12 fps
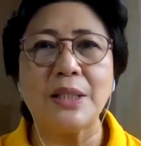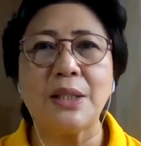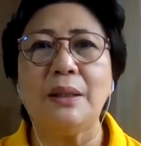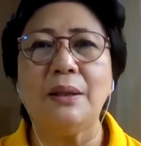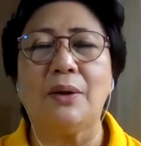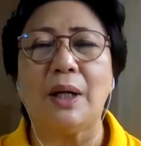
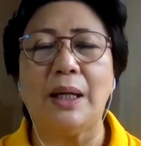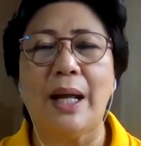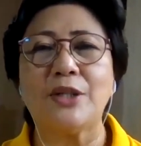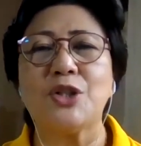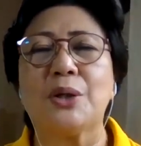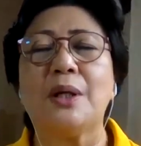lesson
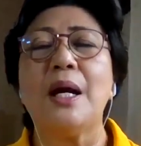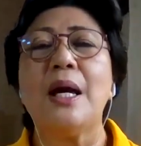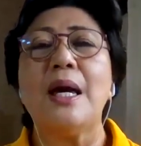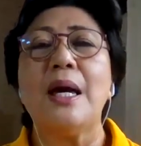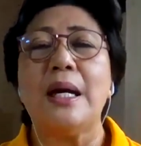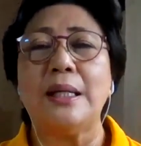or
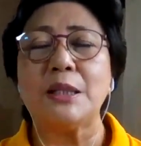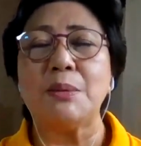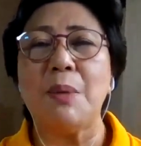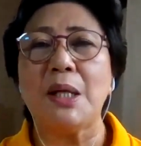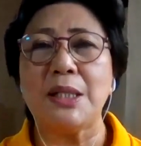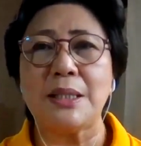lecture,
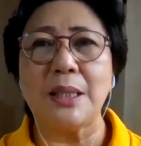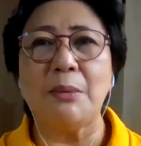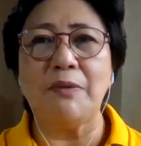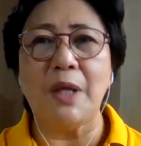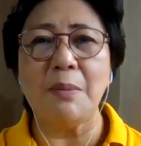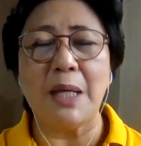in as much
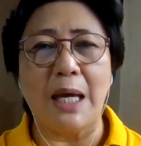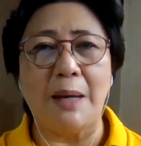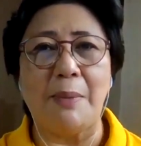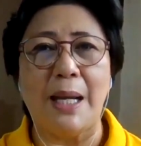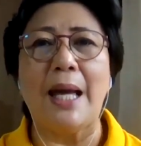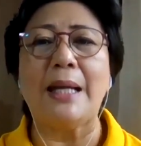as some of
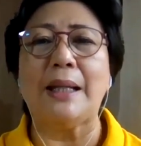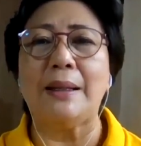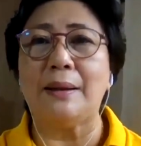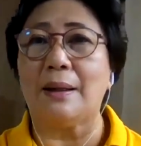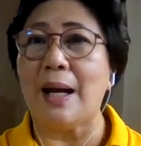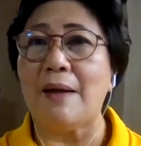them came
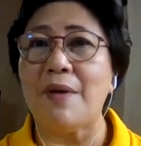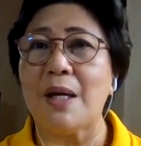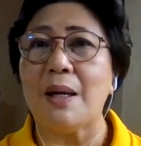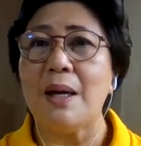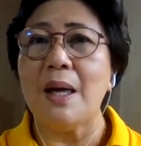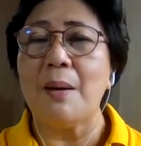late and they're
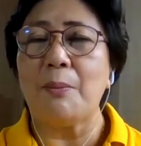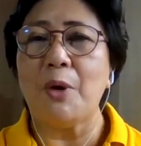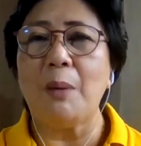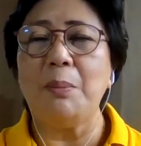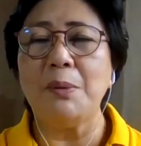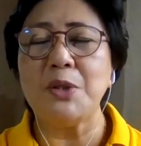having
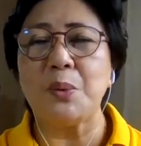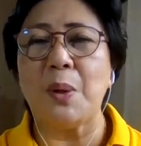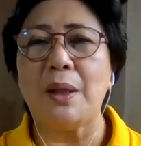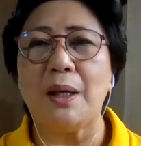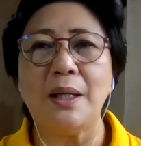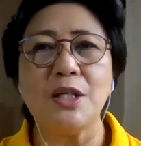
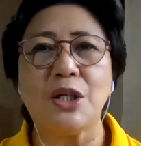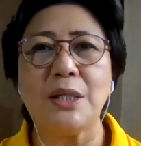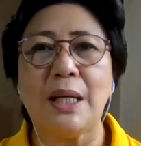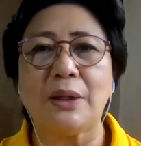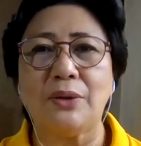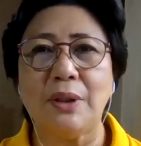problems with
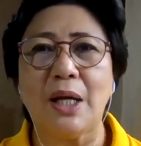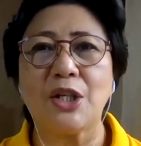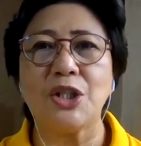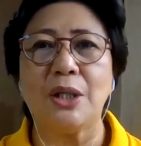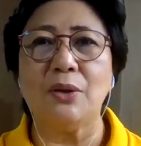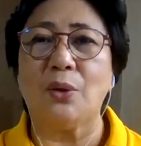the
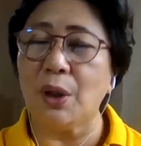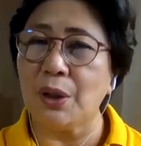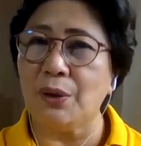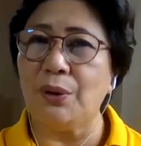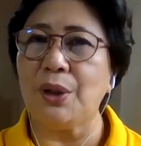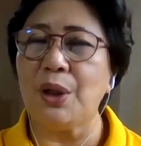internet
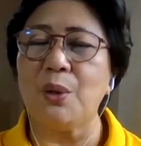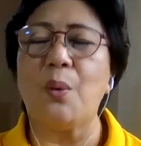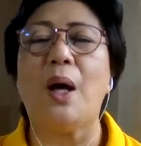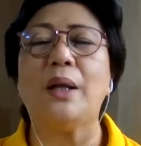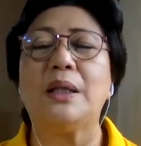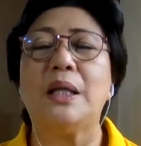connection or the
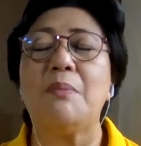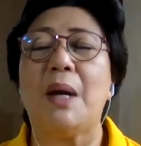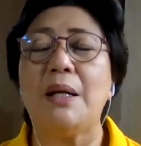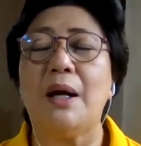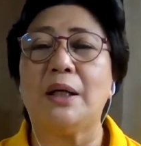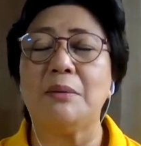audio
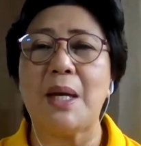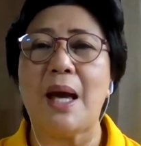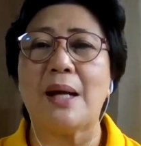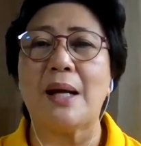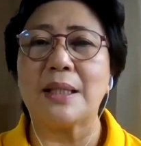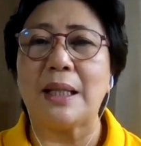quality may
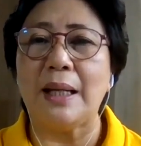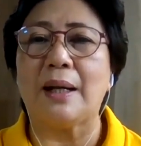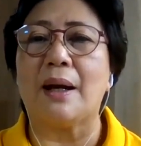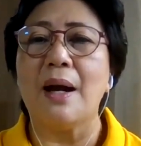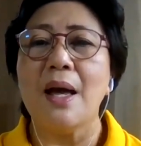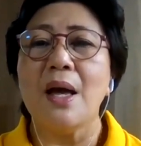not be as
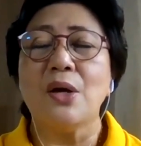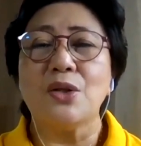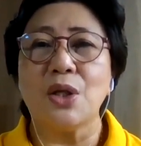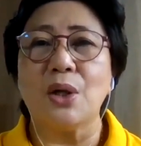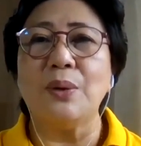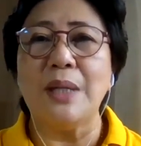clear.
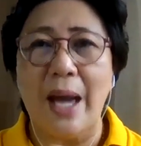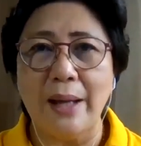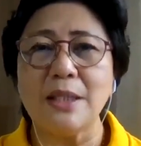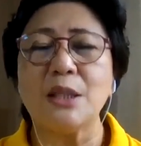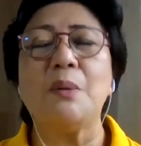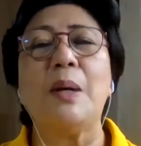So
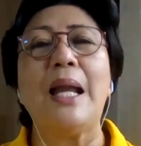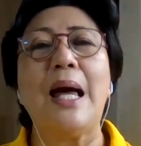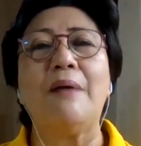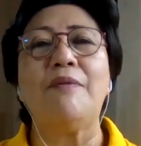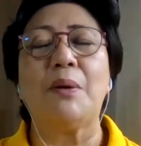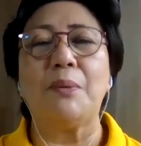yes,
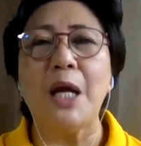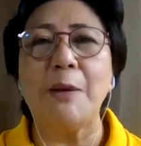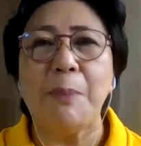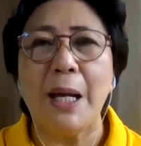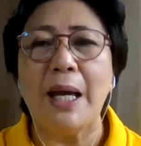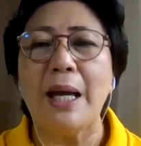you will have a
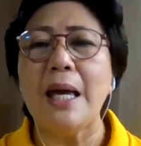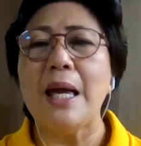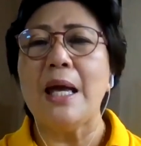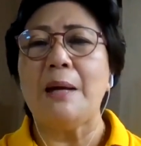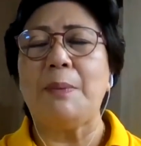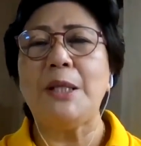
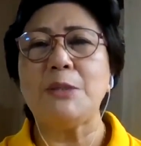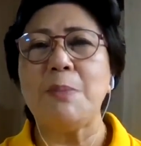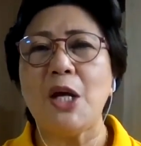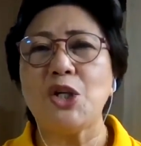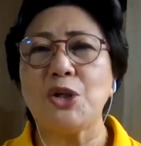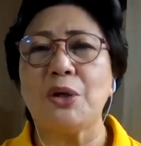replay.
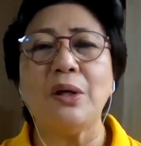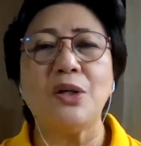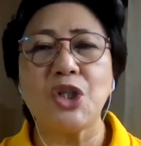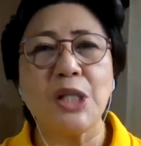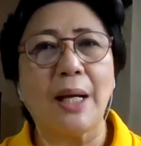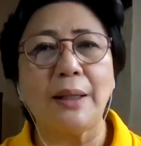Please make
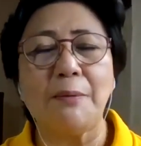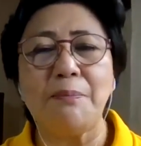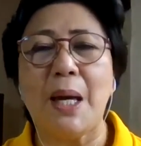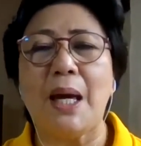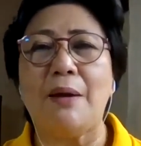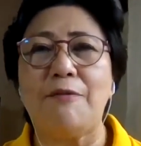sure you
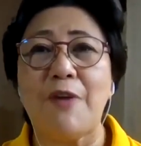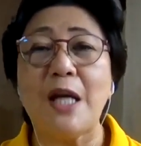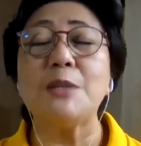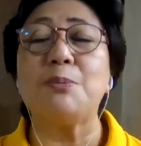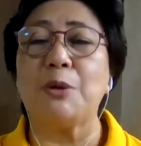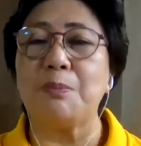check the
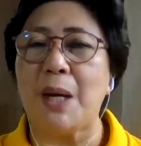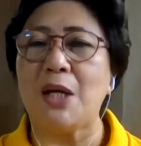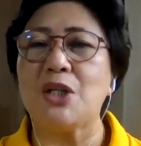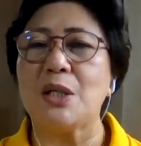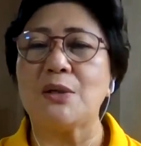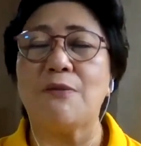
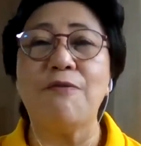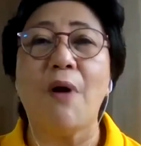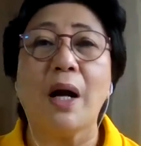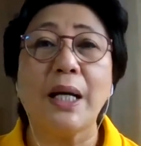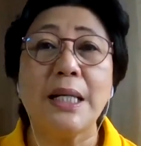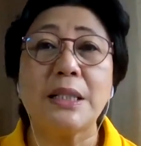Facebook
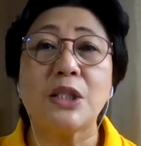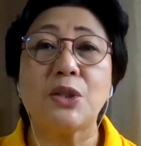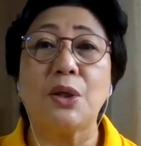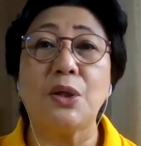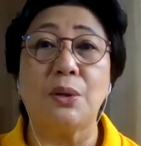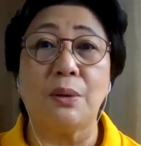pages of Far
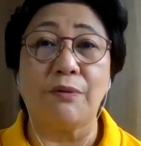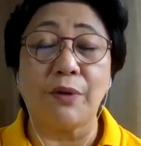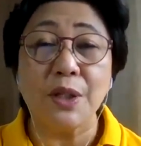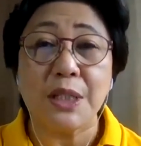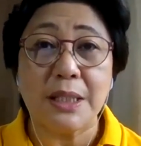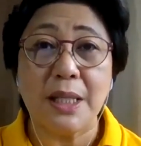Eastern
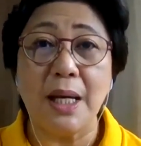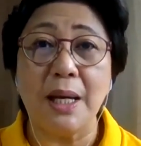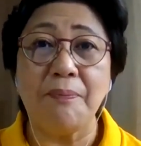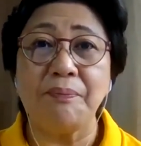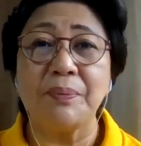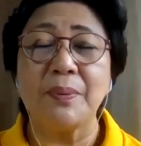
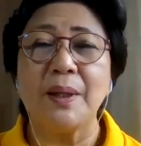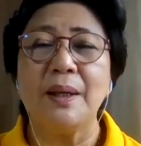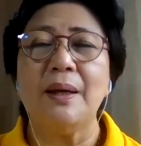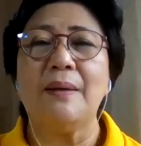University.